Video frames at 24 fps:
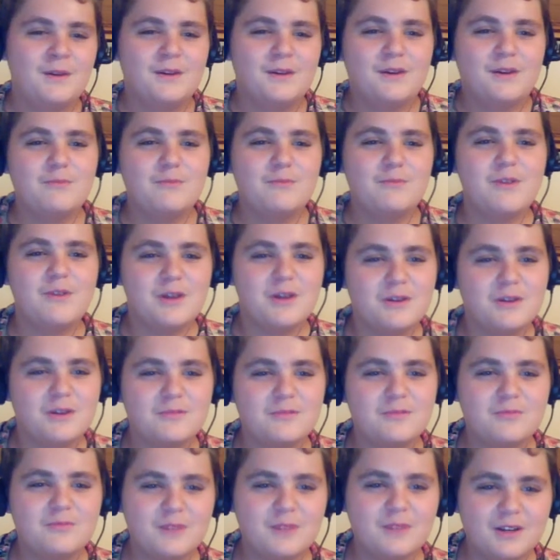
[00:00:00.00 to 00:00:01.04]
well
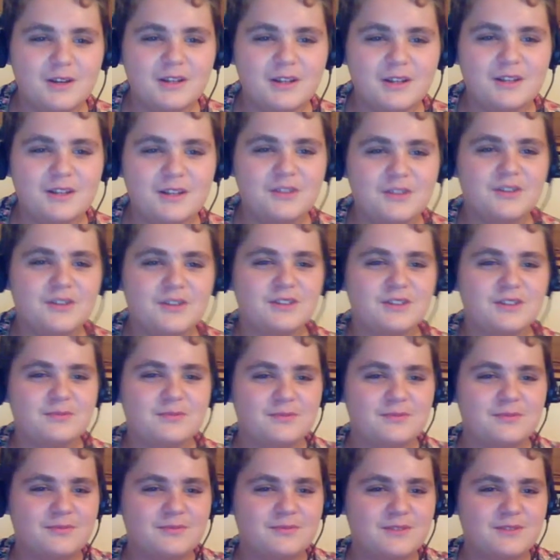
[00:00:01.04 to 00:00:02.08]
really you could
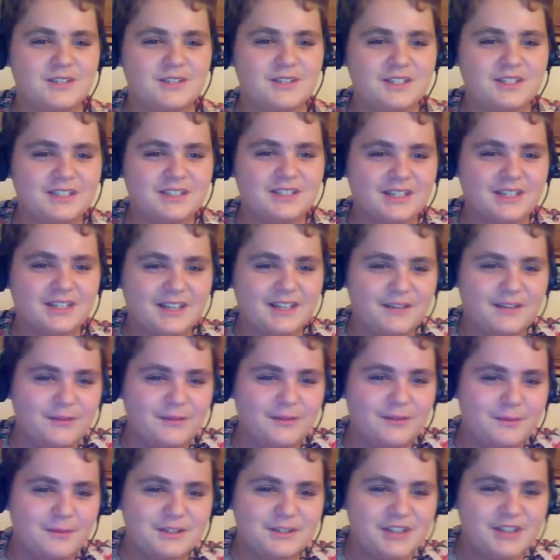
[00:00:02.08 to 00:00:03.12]
just give
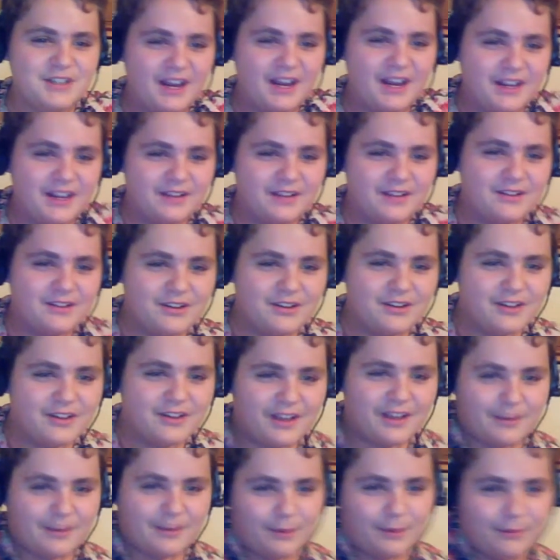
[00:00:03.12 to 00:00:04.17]
him a giant
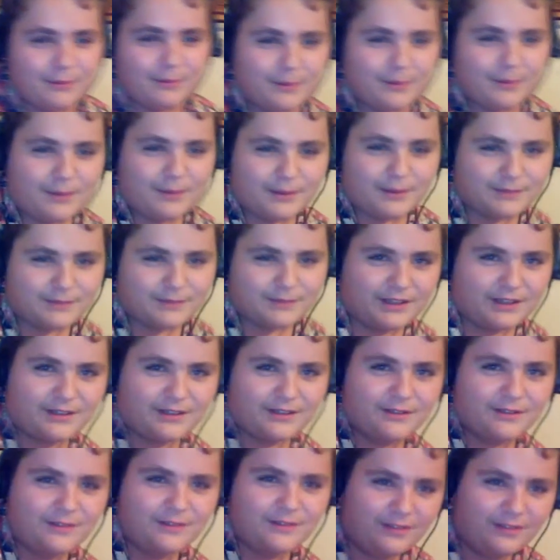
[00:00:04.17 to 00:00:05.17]
cookie my webcam's like